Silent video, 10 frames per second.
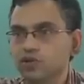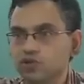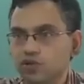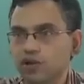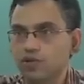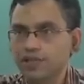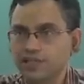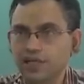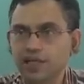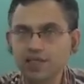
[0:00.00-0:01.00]
So, the
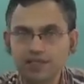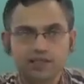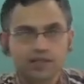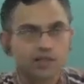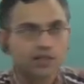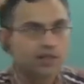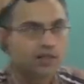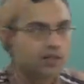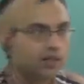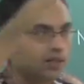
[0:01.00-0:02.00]
question is
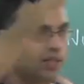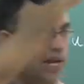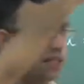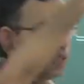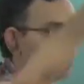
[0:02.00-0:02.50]
that